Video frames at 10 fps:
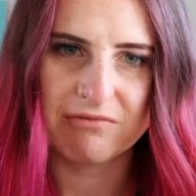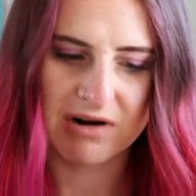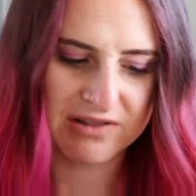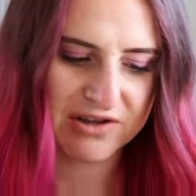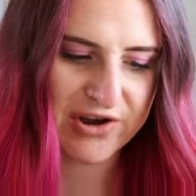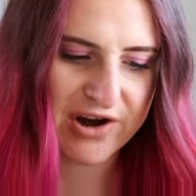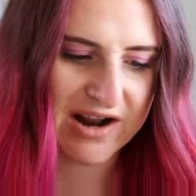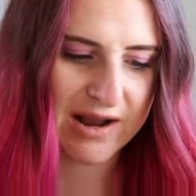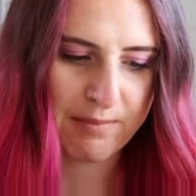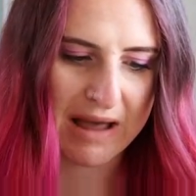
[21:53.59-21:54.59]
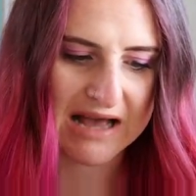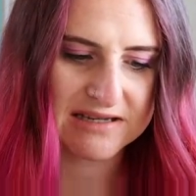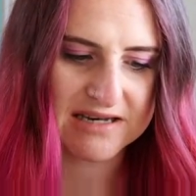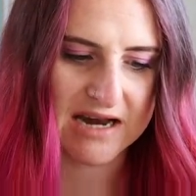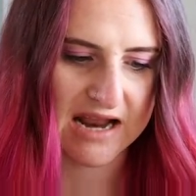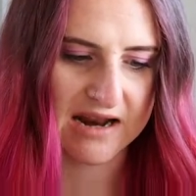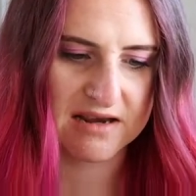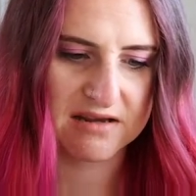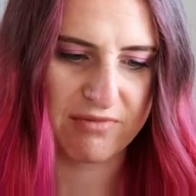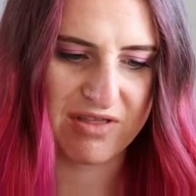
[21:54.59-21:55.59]
Rather than going like a pastel-y
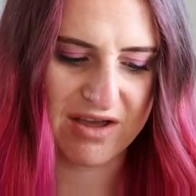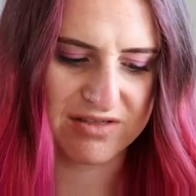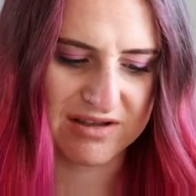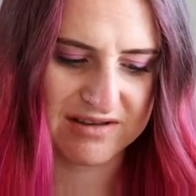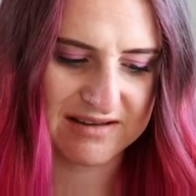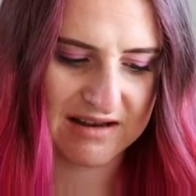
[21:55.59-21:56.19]
like some of the others,